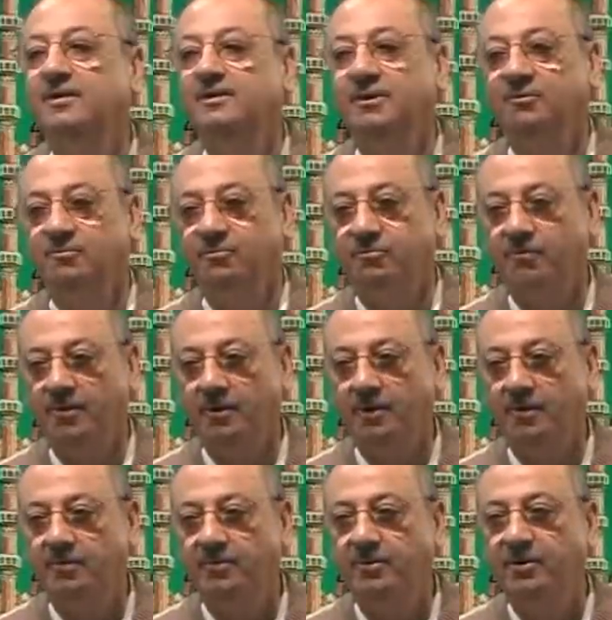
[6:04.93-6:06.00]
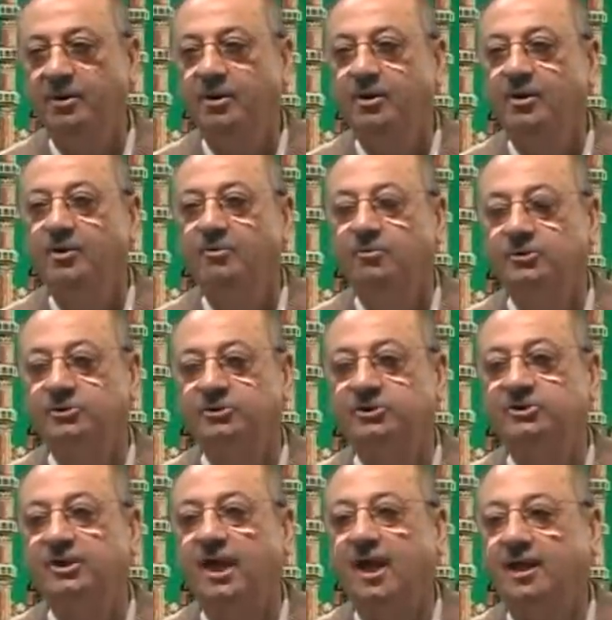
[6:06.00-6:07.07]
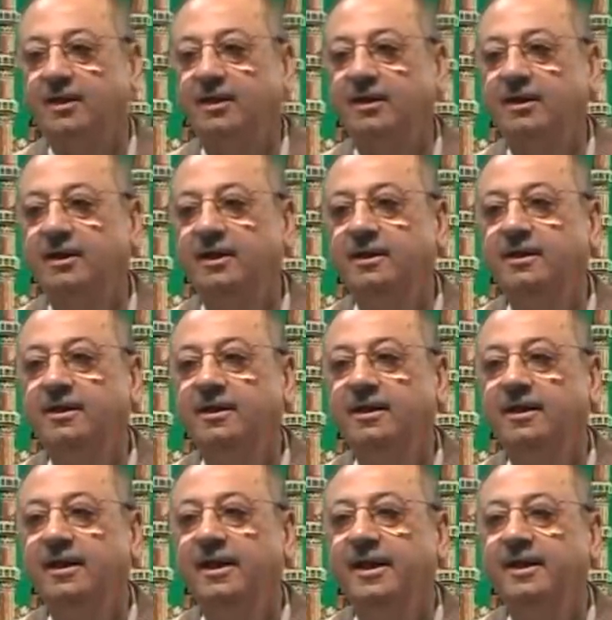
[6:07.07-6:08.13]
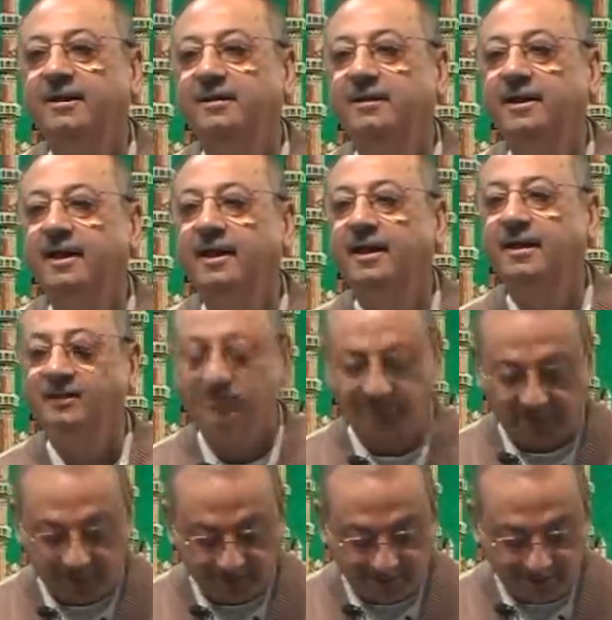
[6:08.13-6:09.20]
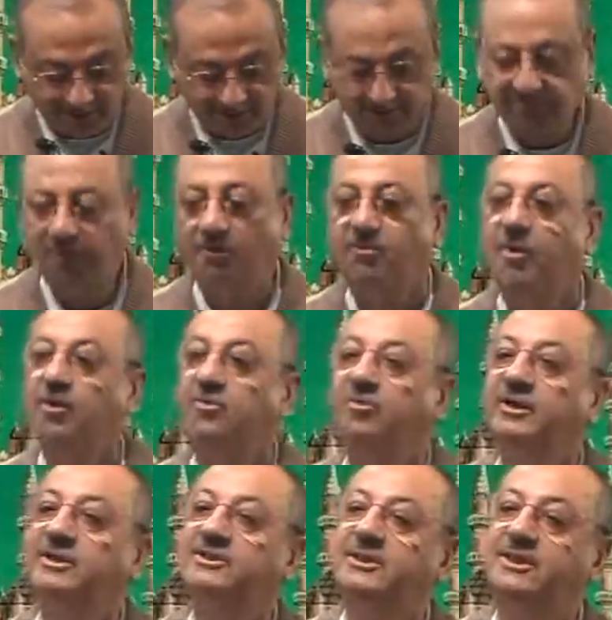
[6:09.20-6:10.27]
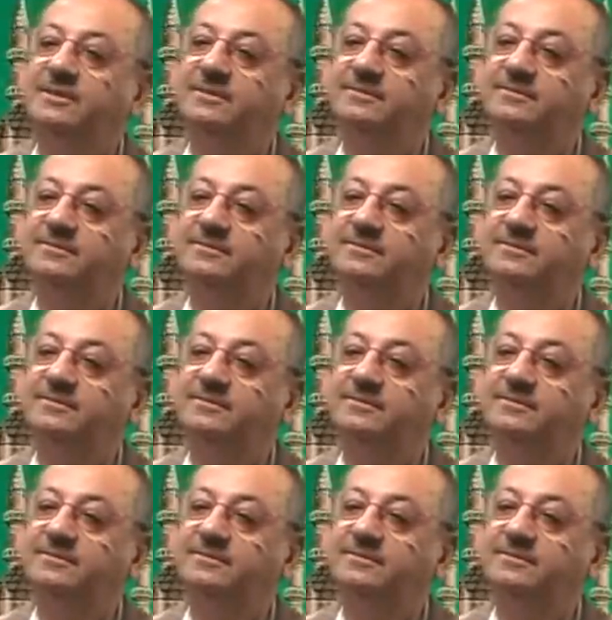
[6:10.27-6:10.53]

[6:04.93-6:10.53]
the verb which is occurring in the sentence. For what reason?